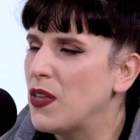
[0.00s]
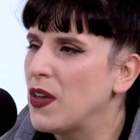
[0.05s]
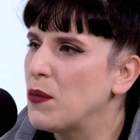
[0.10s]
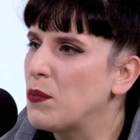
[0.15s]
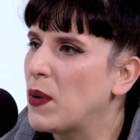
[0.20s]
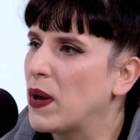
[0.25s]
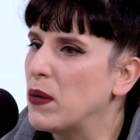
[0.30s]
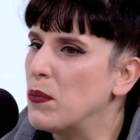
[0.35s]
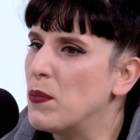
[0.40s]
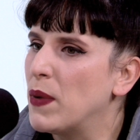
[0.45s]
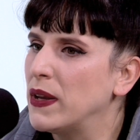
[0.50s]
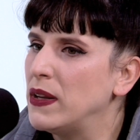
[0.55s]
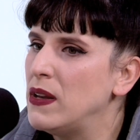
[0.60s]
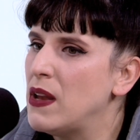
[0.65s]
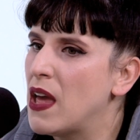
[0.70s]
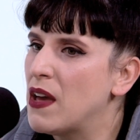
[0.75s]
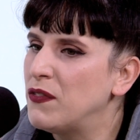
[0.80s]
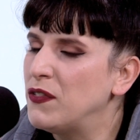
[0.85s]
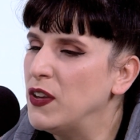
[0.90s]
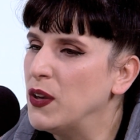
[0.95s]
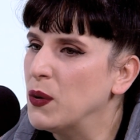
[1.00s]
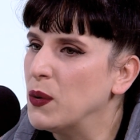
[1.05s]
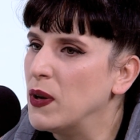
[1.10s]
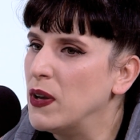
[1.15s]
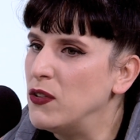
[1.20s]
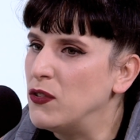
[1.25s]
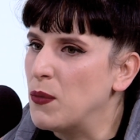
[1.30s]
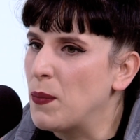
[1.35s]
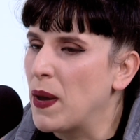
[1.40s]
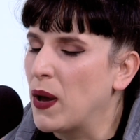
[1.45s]
My nephew
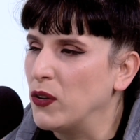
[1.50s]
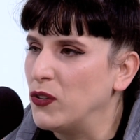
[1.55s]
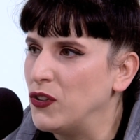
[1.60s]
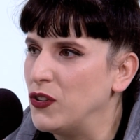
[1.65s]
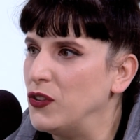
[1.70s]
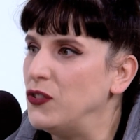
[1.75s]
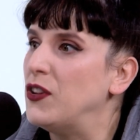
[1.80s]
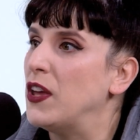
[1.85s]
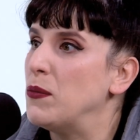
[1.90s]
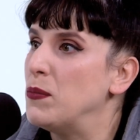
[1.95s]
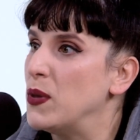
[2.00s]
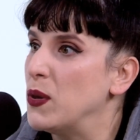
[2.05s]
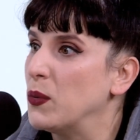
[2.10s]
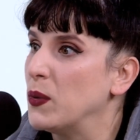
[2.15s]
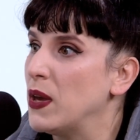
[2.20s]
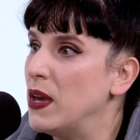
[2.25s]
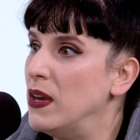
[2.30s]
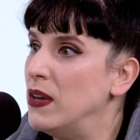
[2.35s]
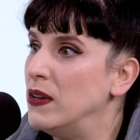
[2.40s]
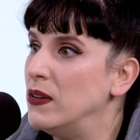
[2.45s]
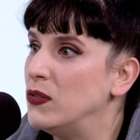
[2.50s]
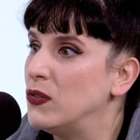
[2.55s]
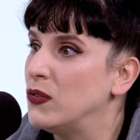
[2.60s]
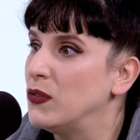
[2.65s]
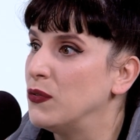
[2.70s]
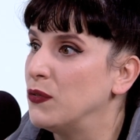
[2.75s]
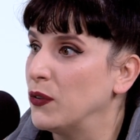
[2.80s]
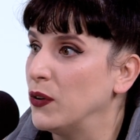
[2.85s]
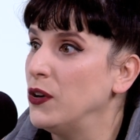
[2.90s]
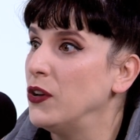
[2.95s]
is about to debut
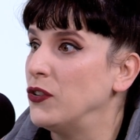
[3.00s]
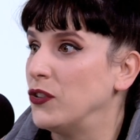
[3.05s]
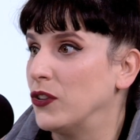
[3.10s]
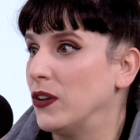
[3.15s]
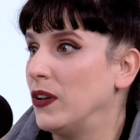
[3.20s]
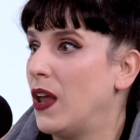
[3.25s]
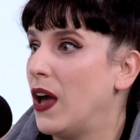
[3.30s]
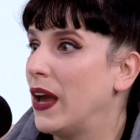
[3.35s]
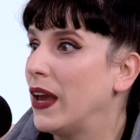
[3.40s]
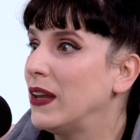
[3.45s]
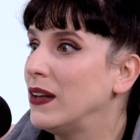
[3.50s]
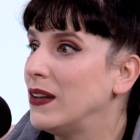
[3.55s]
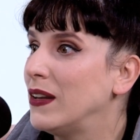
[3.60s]
his furniture line.